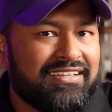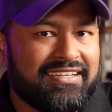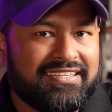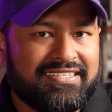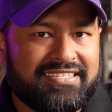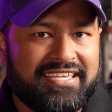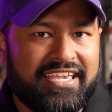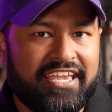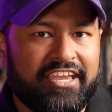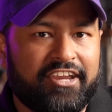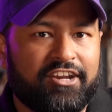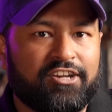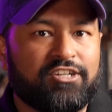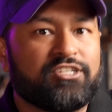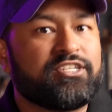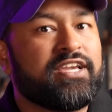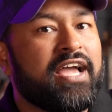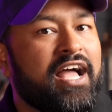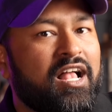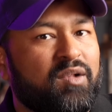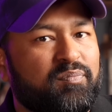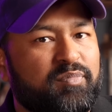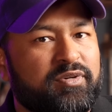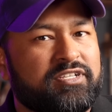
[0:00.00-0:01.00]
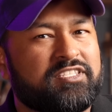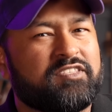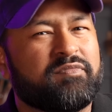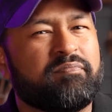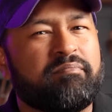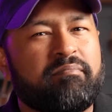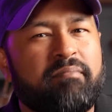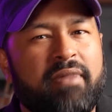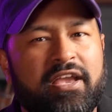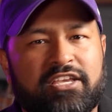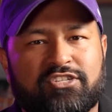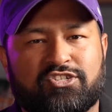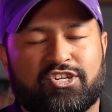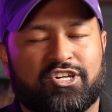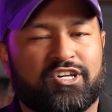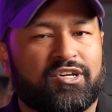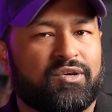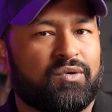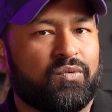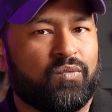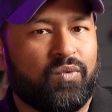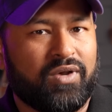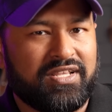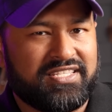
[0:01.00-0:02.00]
is here to help us
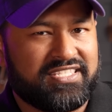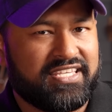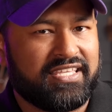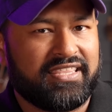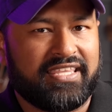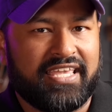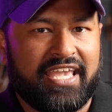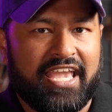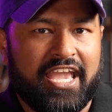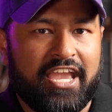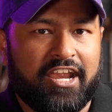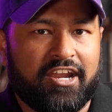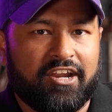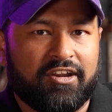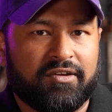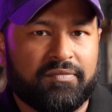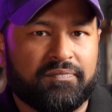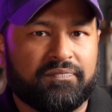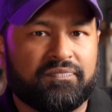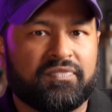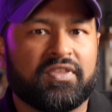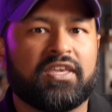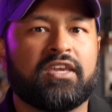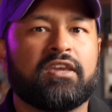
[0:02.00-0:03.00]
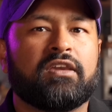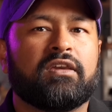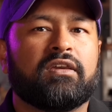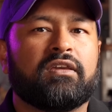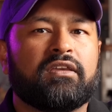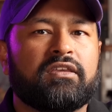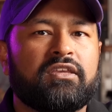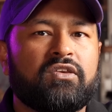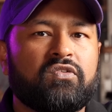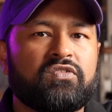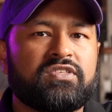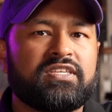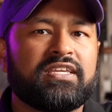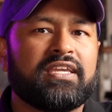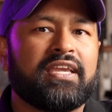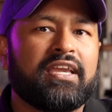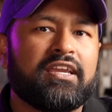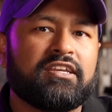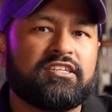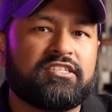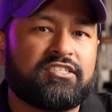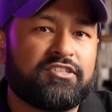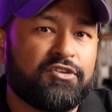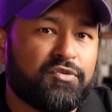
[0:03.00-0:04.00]
measure what's in the air. Using
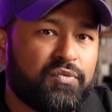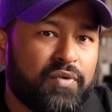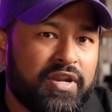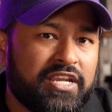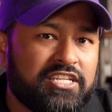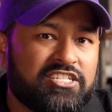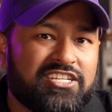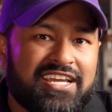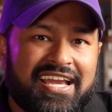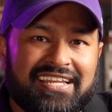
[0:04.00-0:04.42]
a syringe